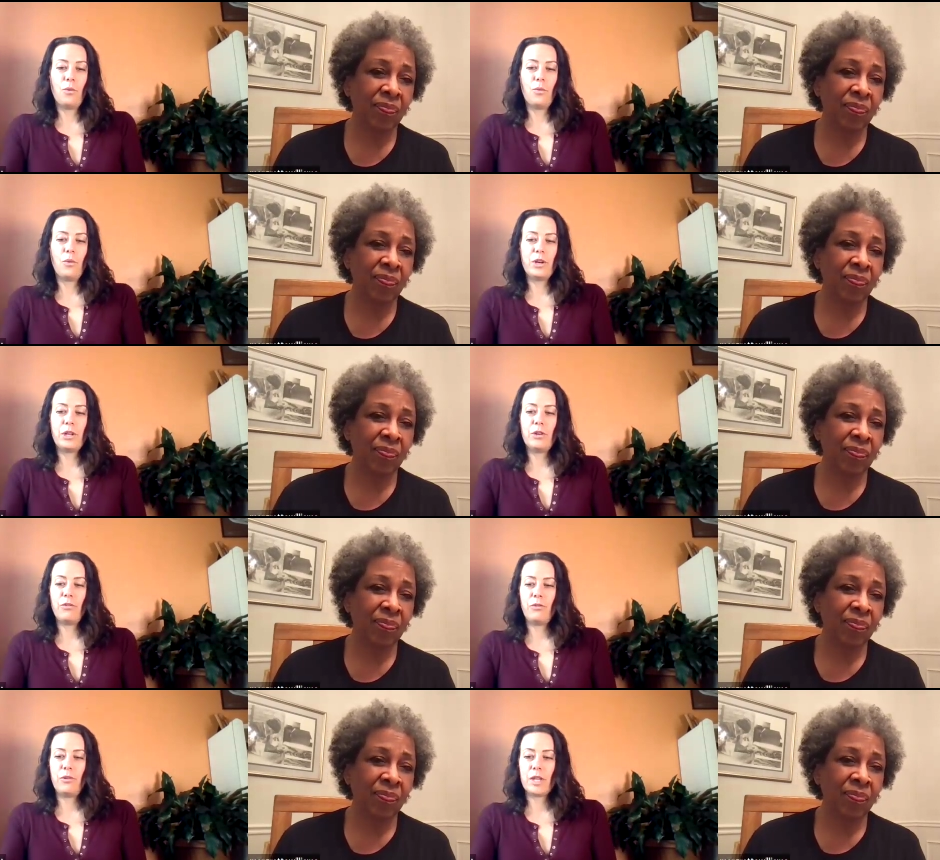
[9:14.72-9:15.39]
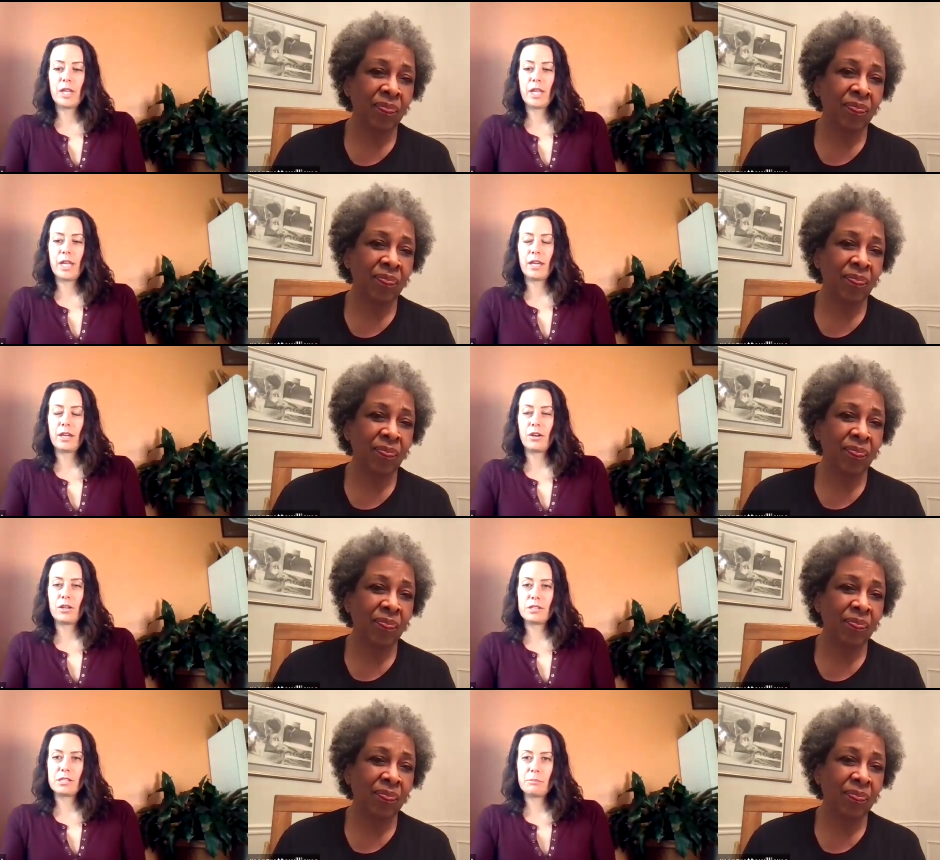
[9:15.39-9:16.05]
Speaker 1: what do you feel
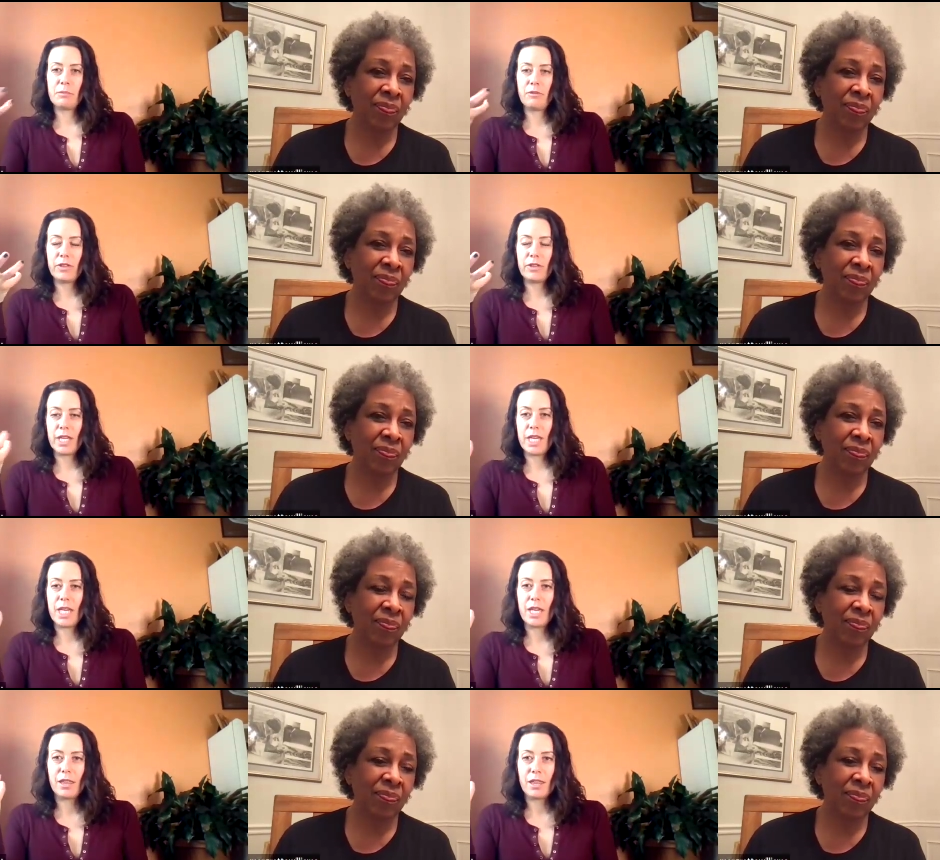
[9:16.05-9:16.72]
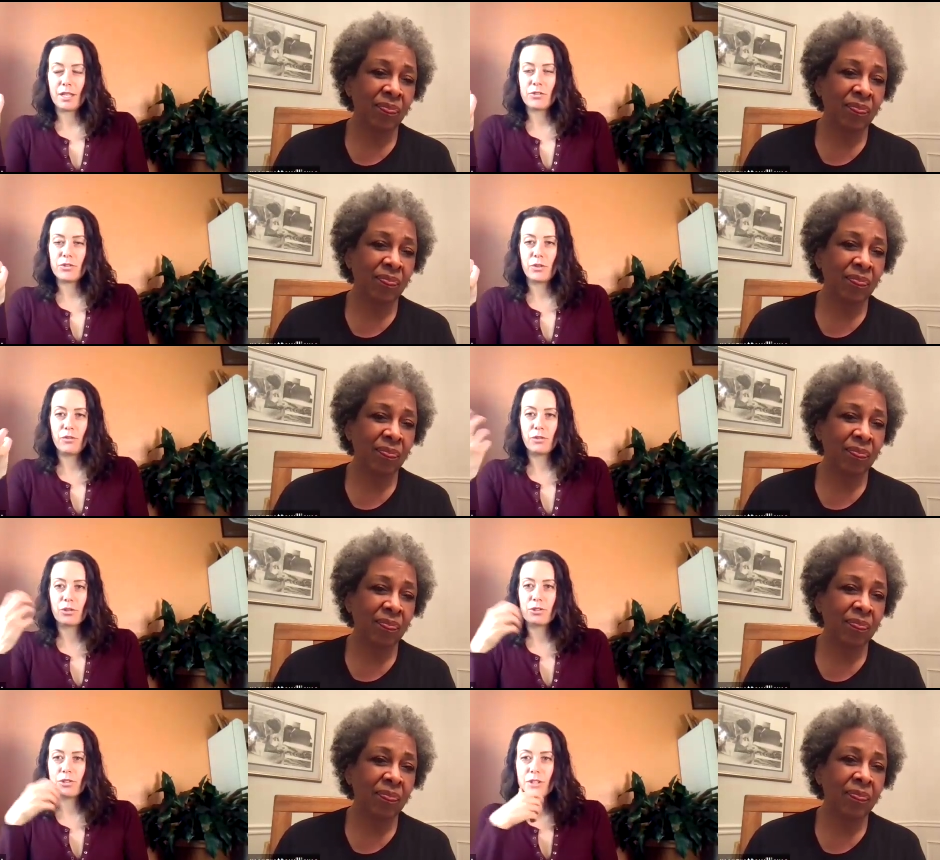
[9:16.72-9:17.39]
like are some of the key things
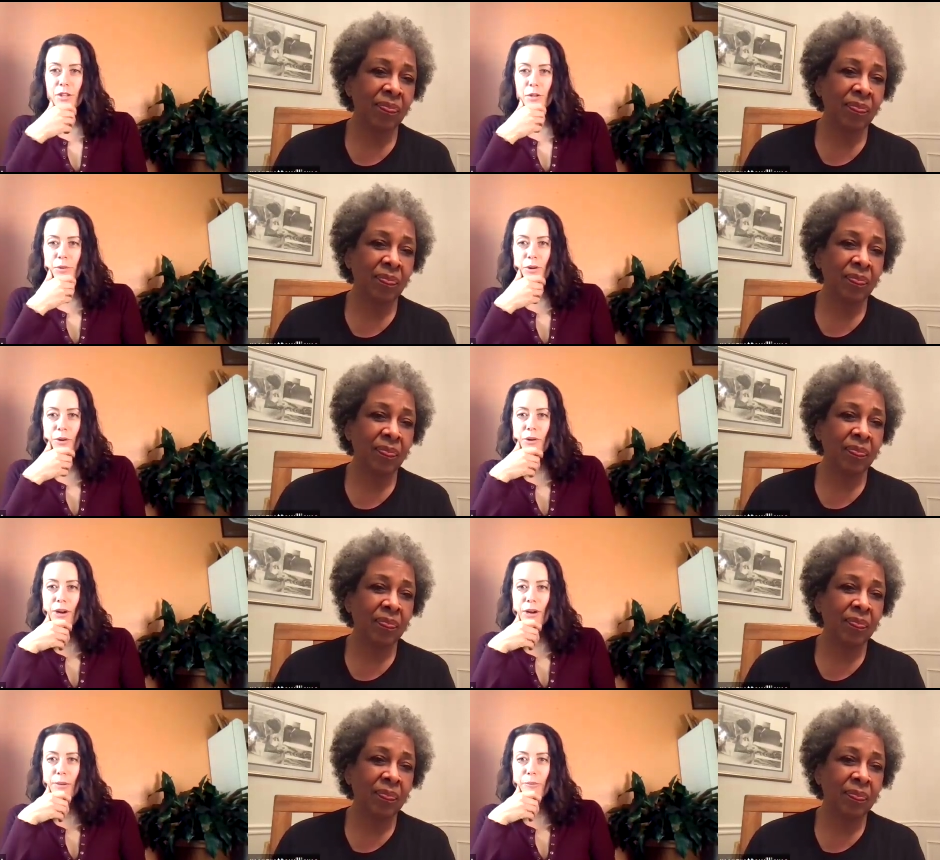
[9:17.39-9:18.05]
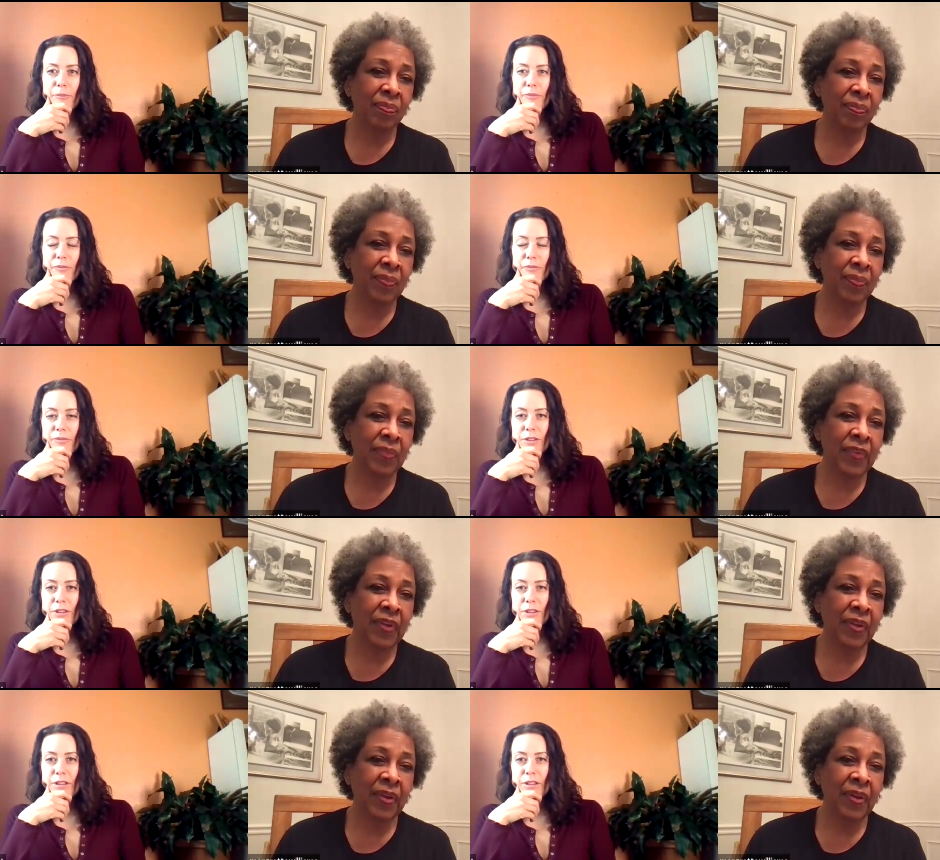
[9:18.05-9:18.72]
you've learned in the program?
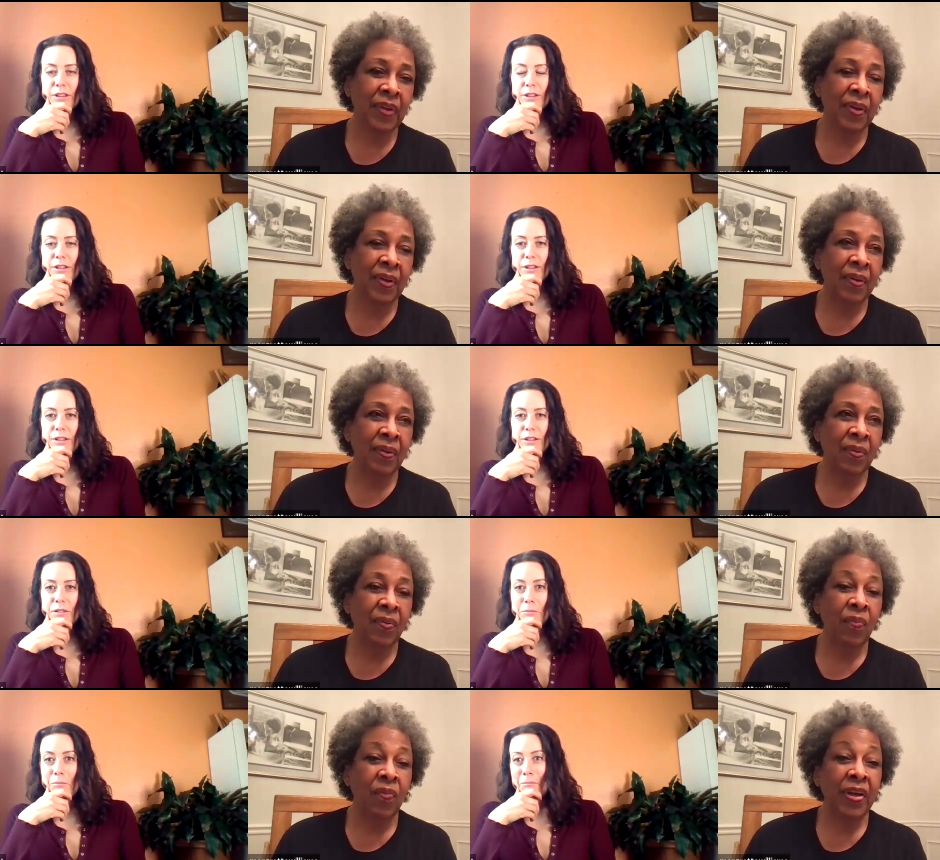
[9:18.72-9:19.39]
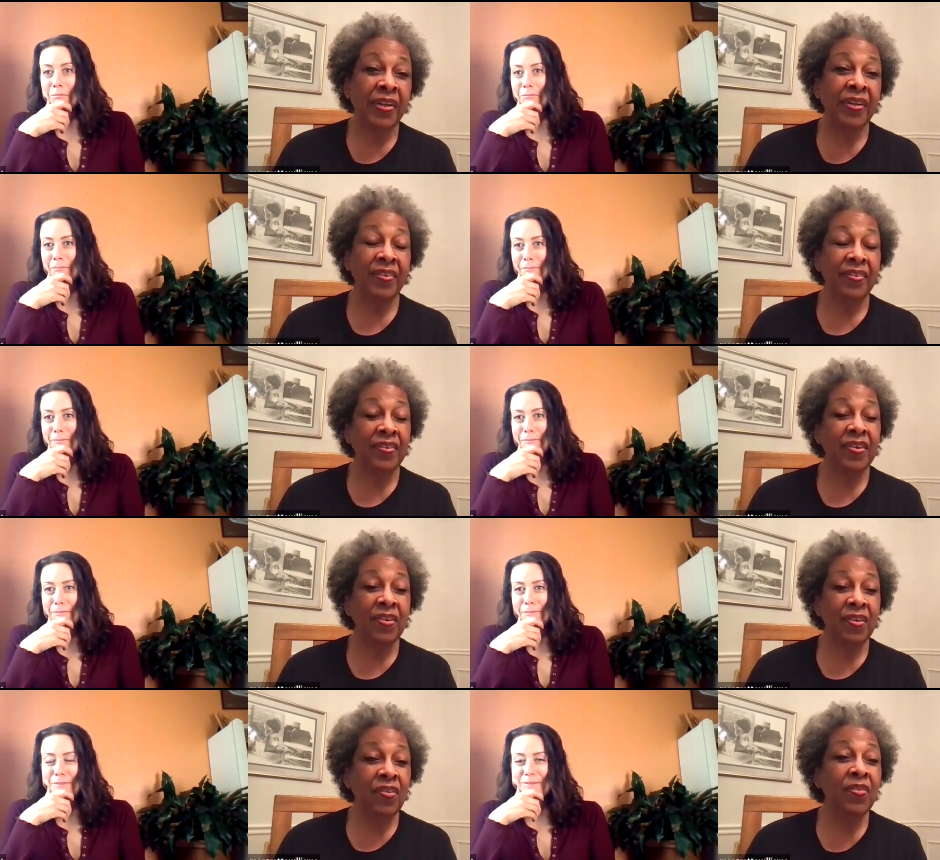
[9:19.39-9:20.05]
Speaker 2: One
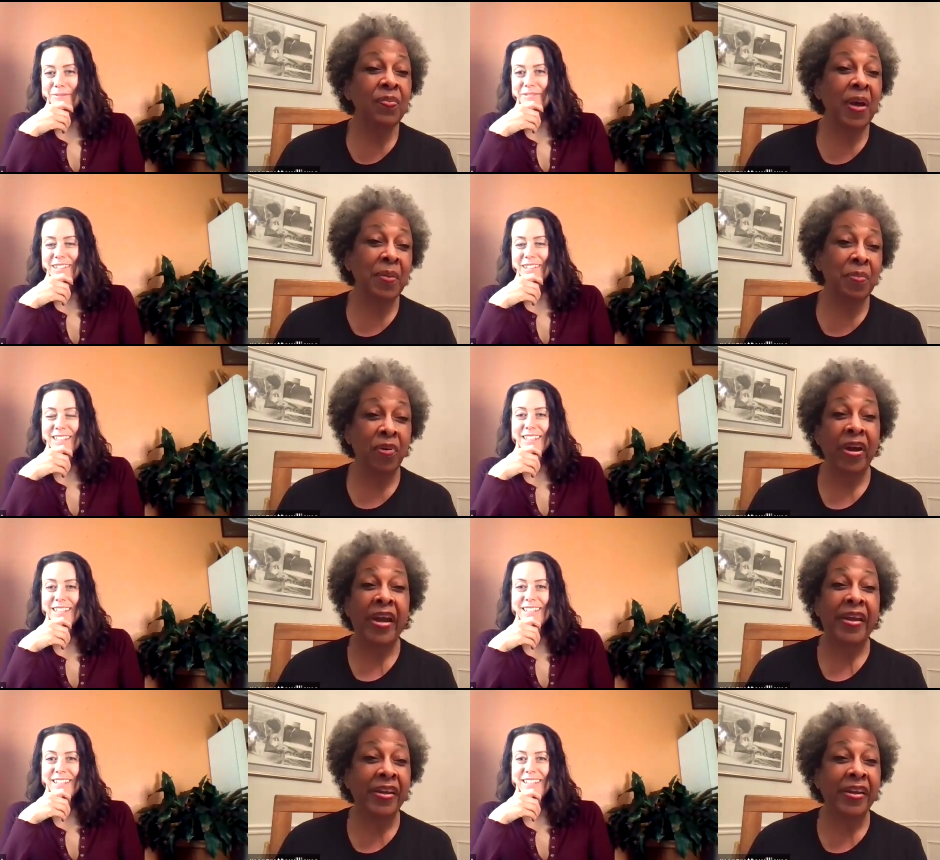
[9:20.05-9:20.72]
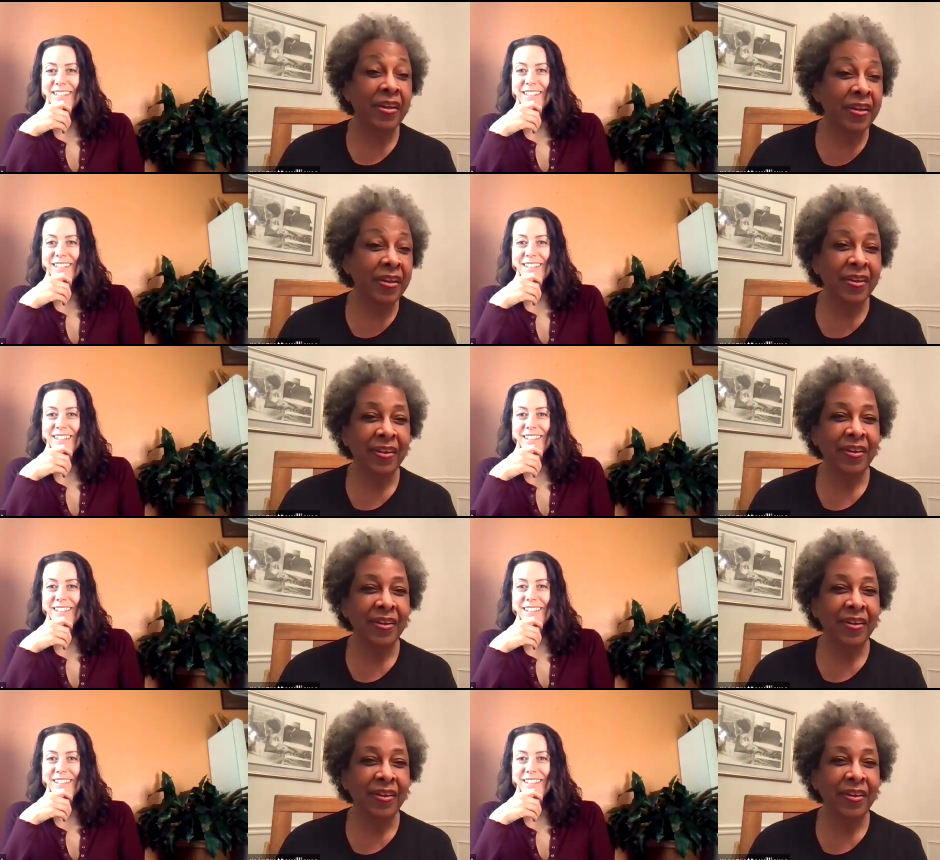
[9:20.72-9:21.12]
is to use my brain.